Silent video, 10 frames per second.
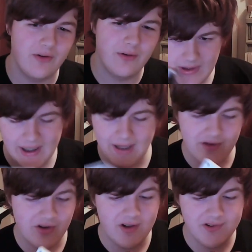And
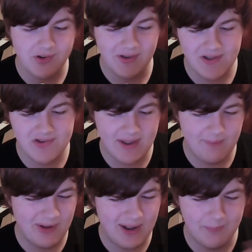also at the same
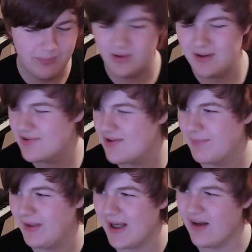time, plug in something
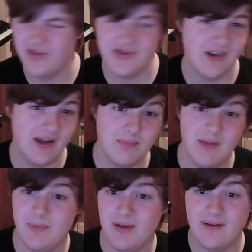else, like
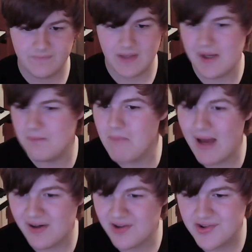maybe a
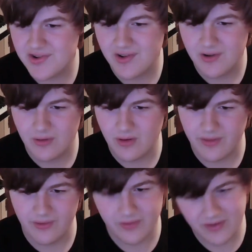mouse, although
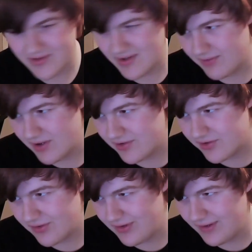it does have a
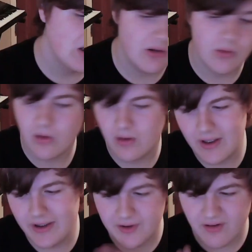touchscreen, or a
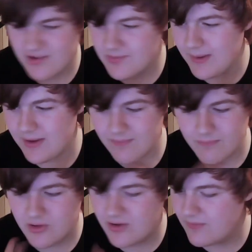USB
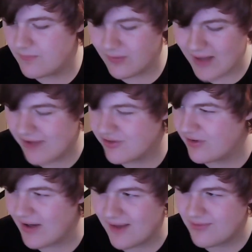flash
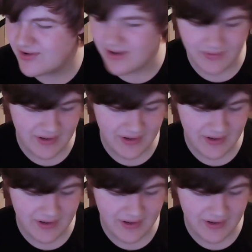drive, stuff like